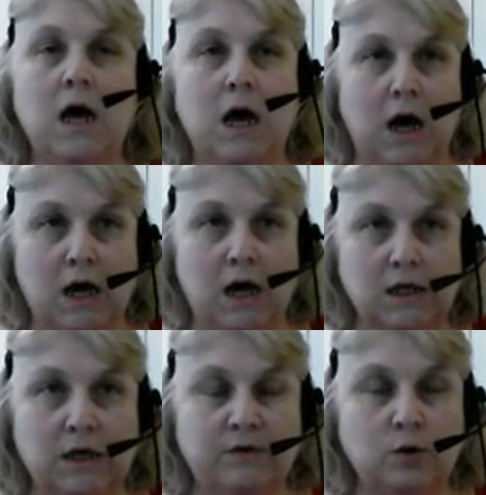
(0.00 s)

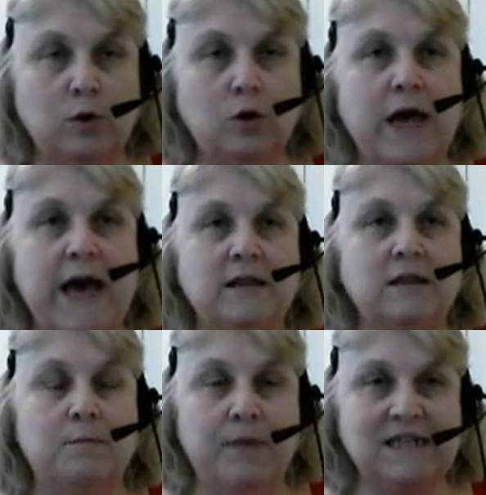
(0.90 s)
If you look
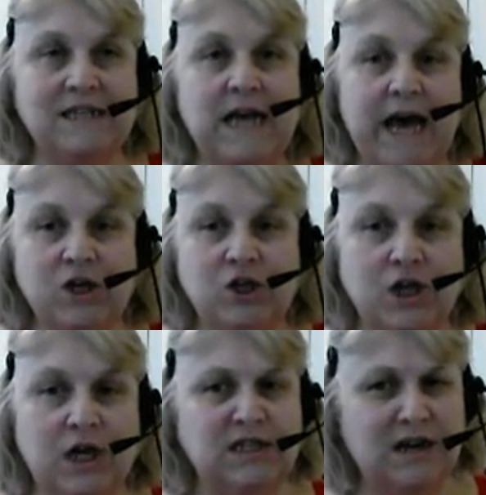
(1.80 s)
at the best
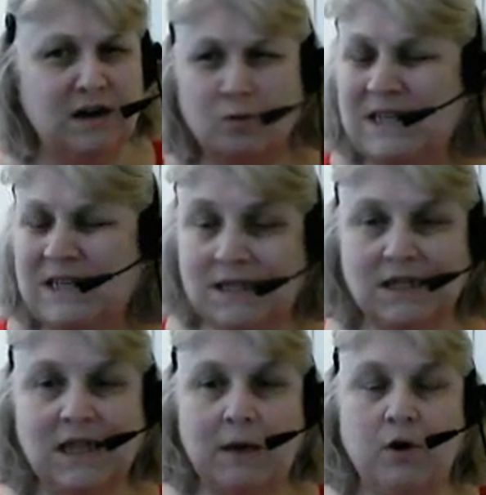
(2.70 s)
headshots, and I don't mean
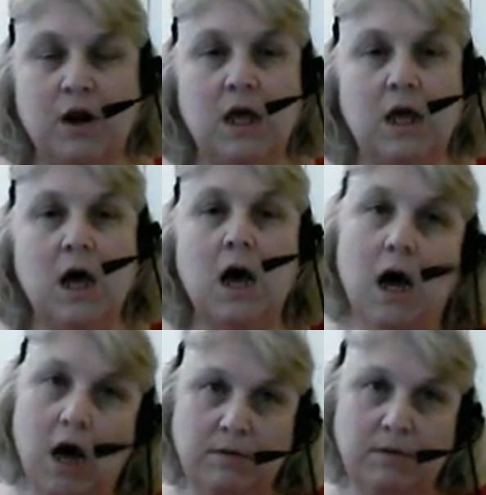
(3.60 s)
celebrity,
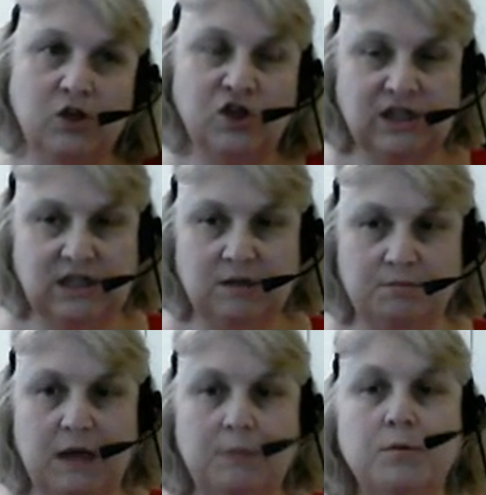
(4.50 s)
I mean just the
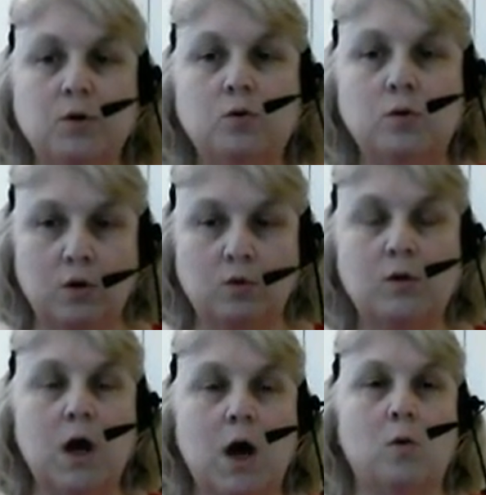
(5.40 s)
people who you
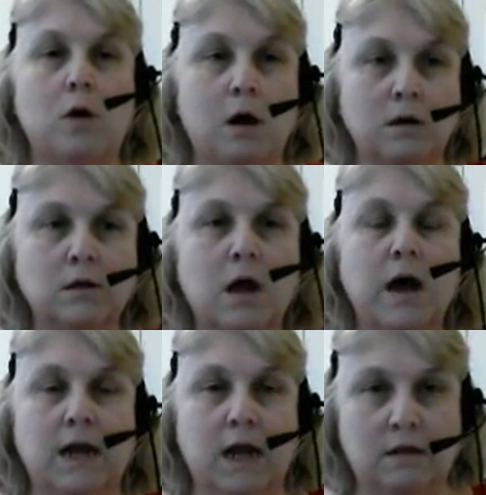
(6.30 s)
know
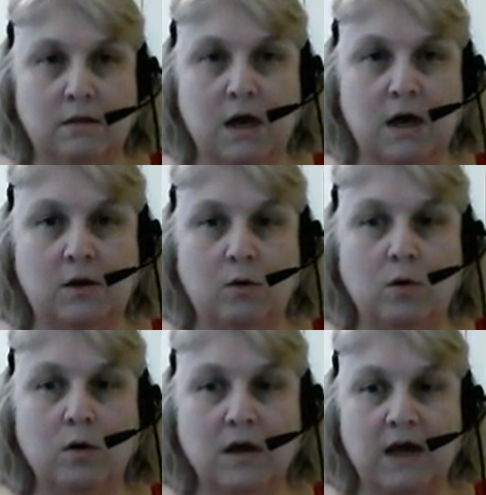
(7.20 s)
online and
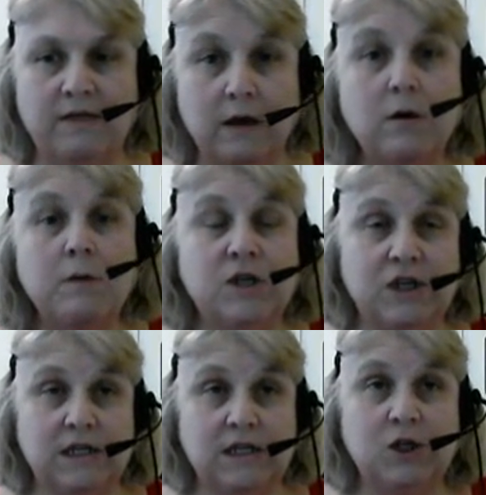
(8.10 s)
their
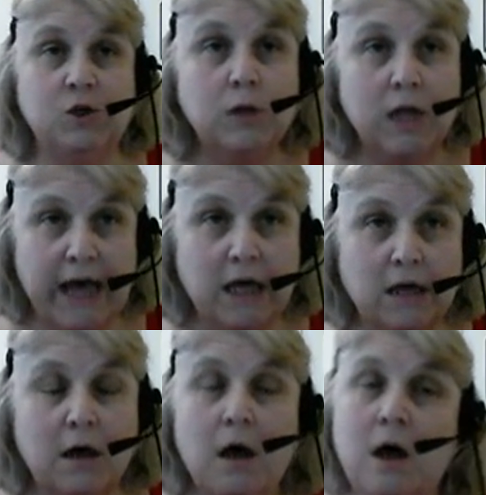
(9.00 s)
images that you
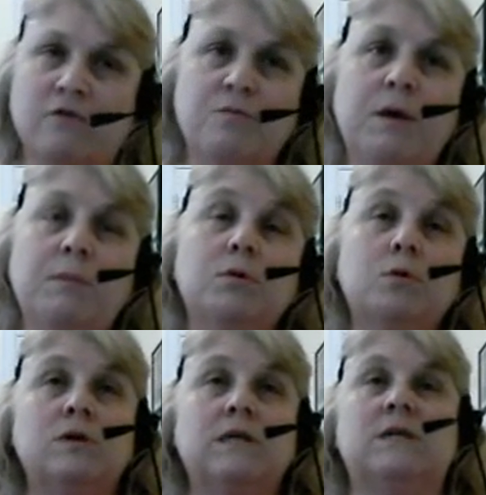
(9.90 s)
like, for people
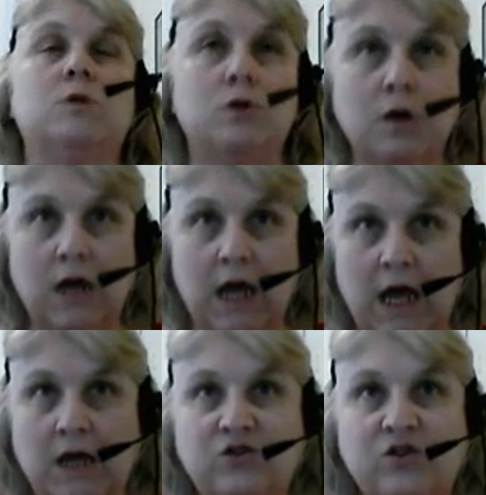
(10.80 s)
who are similar in
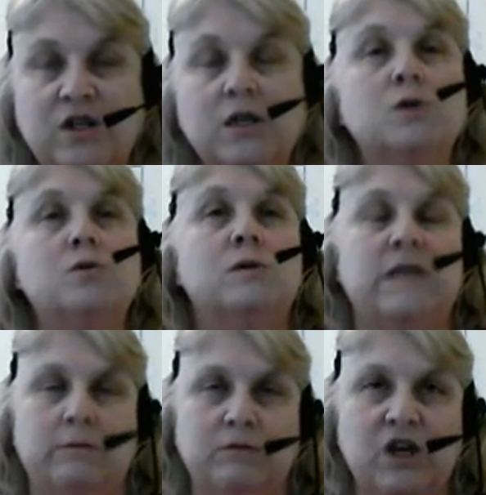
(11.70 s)
age to you,
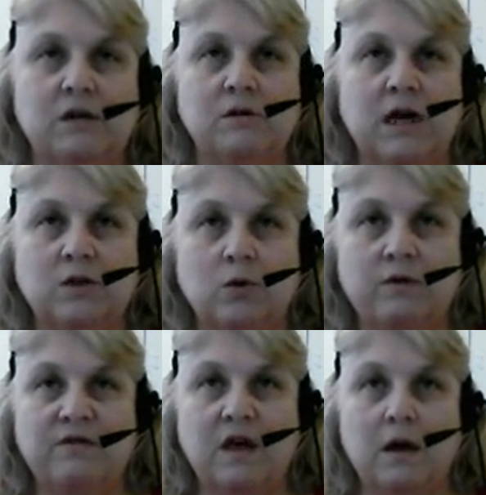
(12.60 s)
same gender, that sort
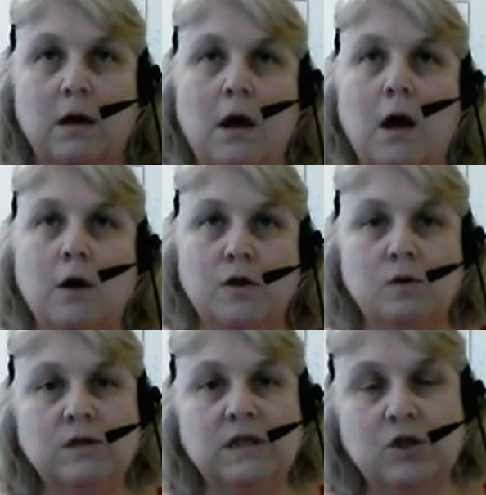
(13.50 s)
of thing.
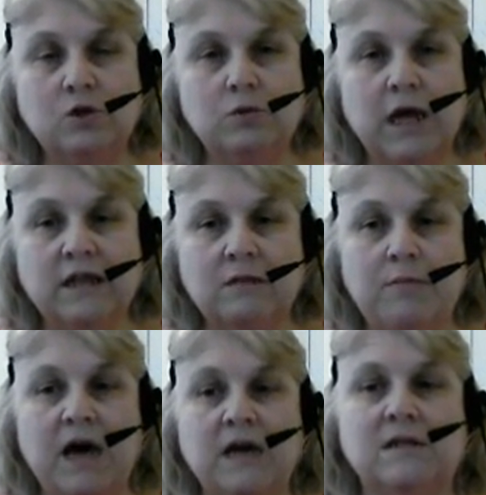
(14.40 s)
Those that you like the
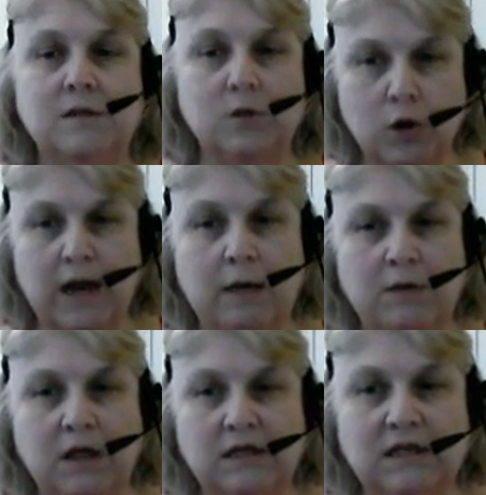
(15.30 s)
best, try to
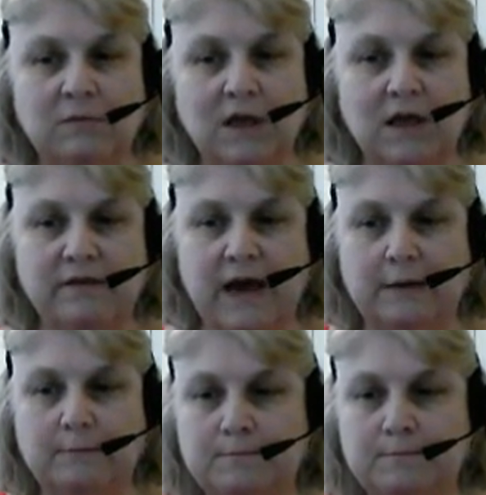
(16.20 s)
emulate something like that.